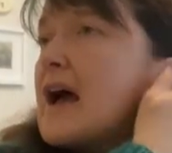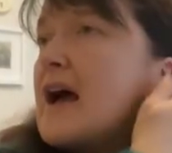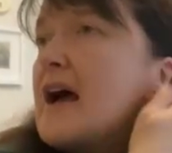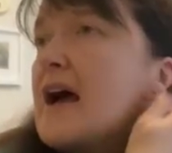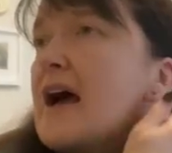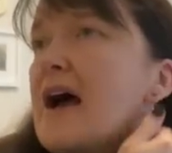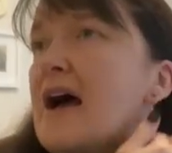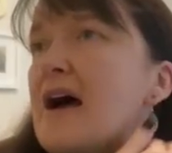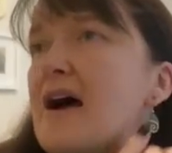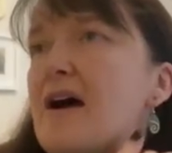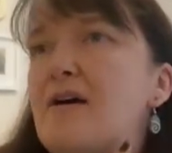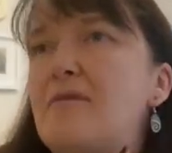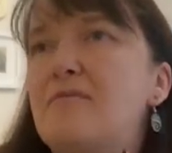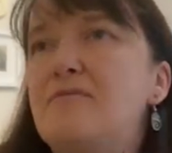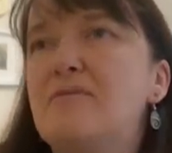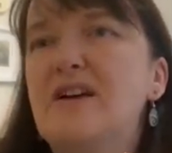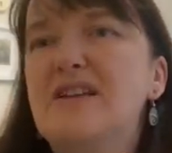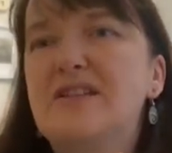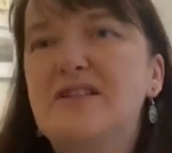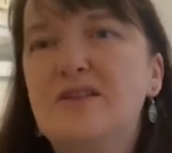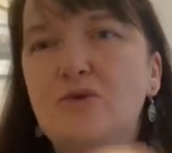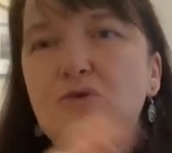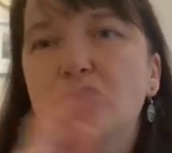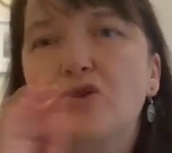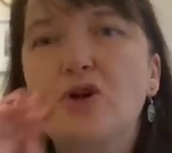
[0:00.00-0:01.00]

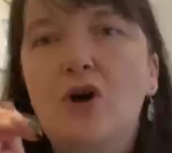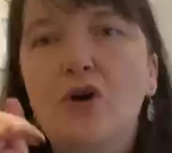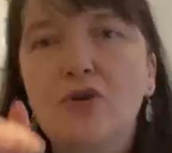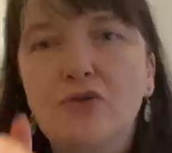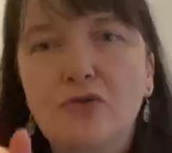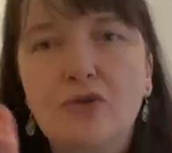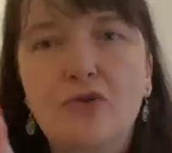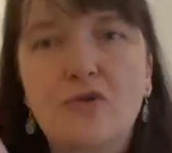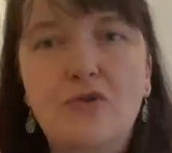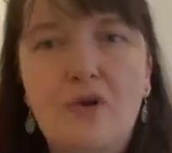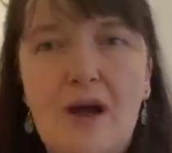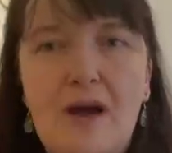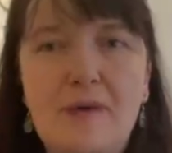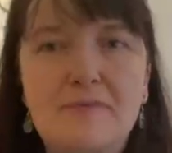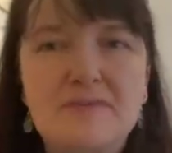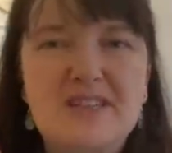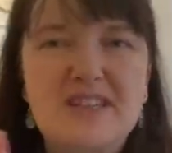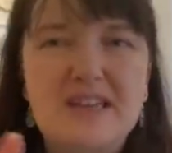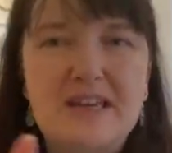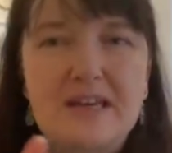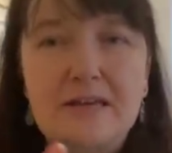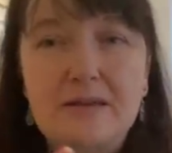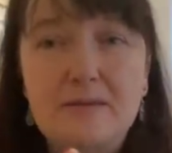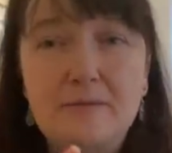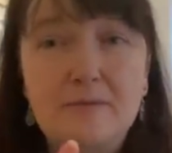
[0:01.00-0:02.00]
It's those 100-gram
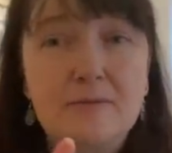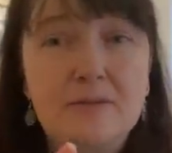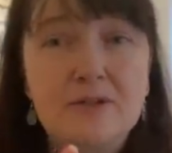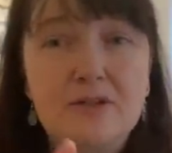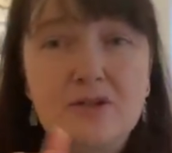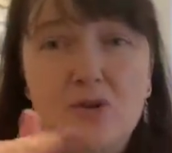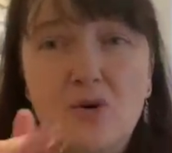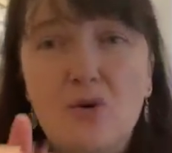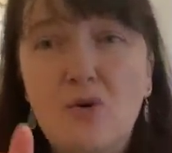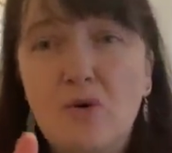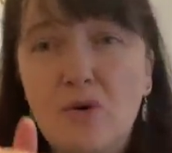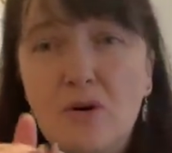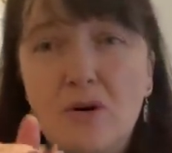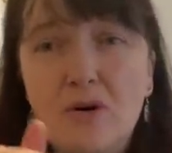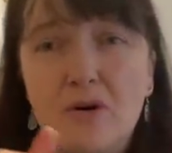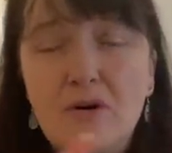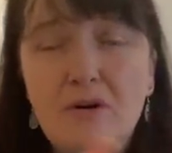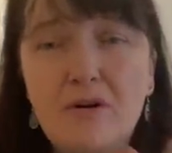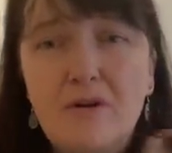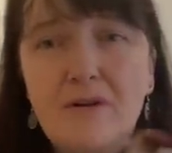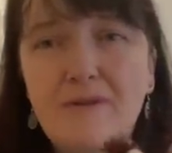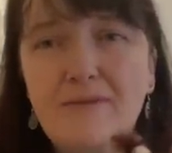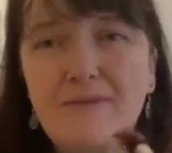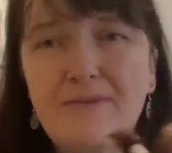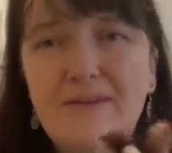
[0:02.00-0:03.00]
skeins or
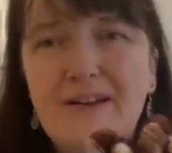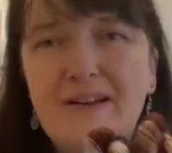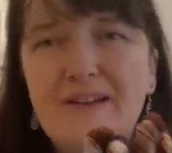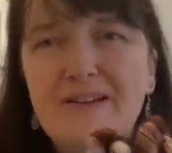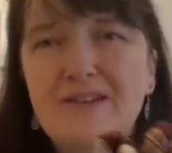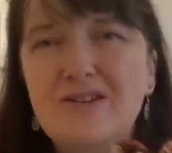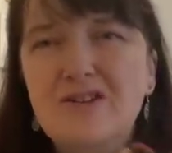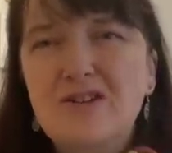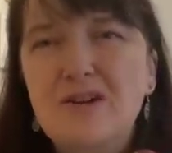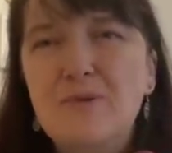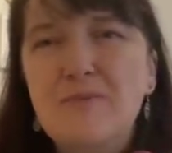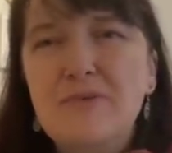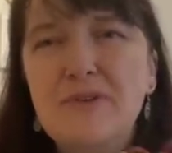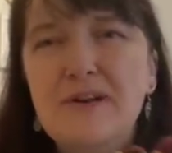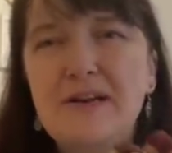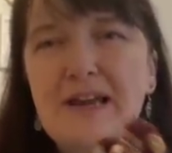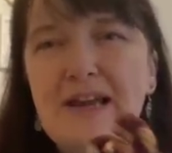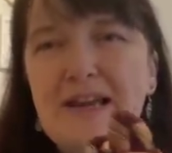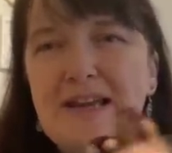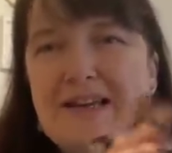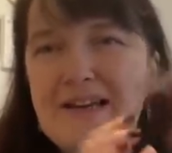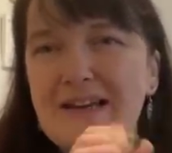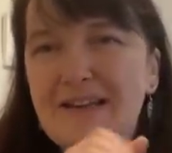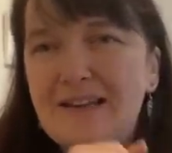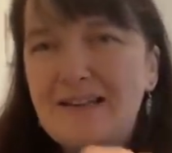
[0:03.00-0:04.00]
something
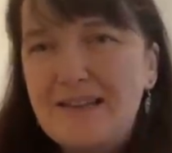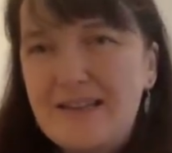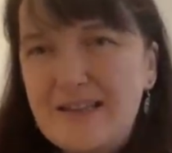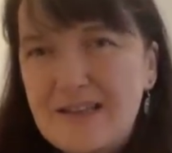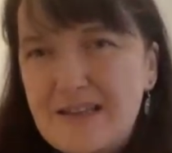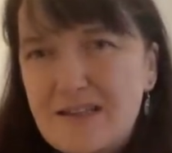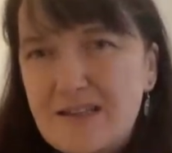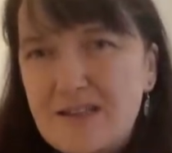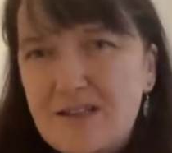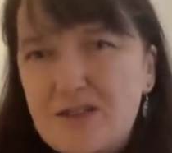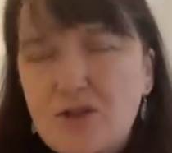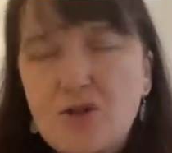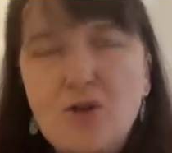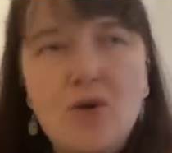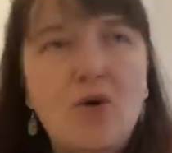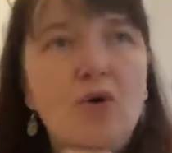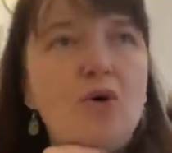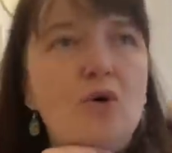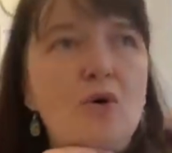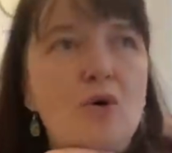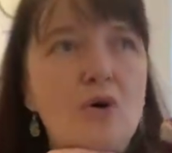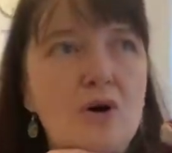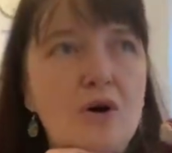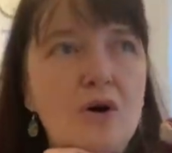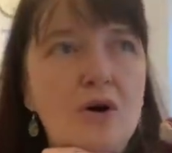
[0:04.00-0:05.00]
like this,
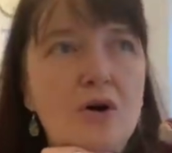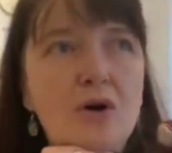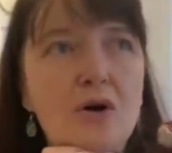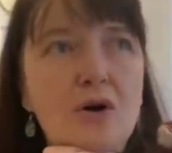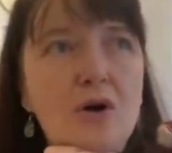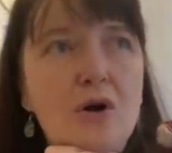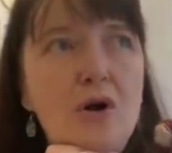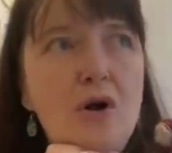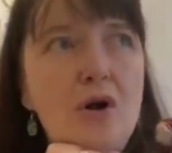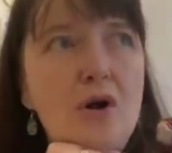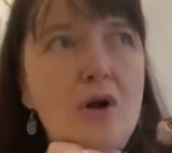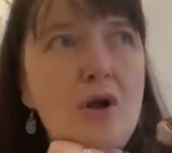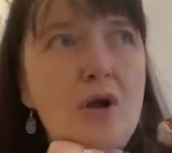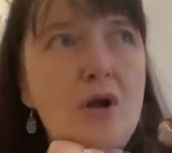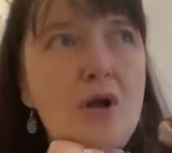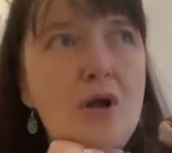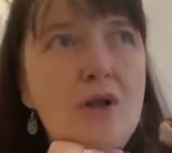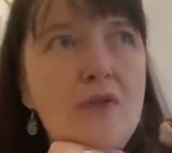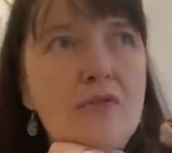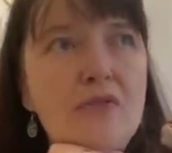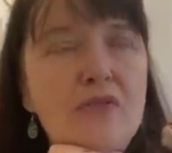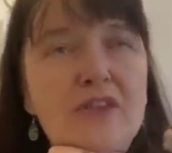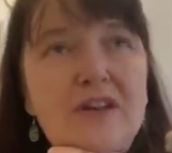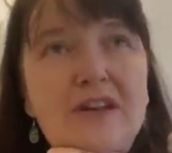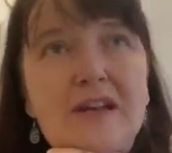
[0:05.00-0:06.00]
or
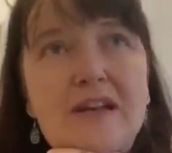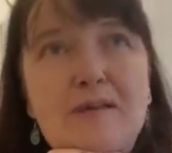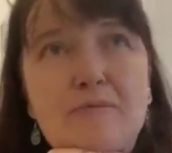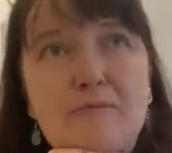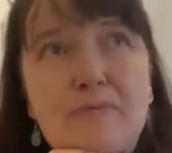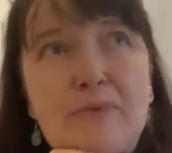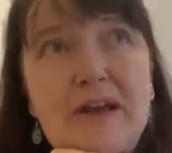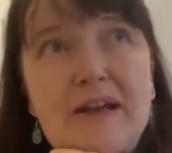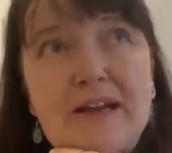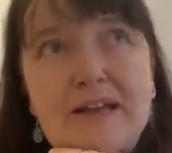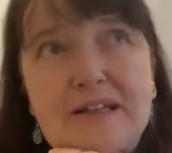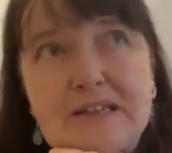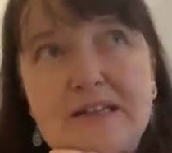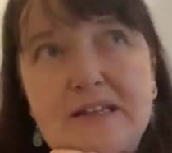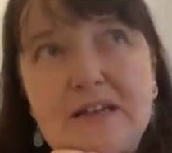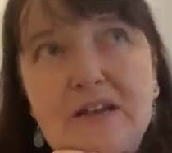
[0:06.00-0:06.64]
the knit picks.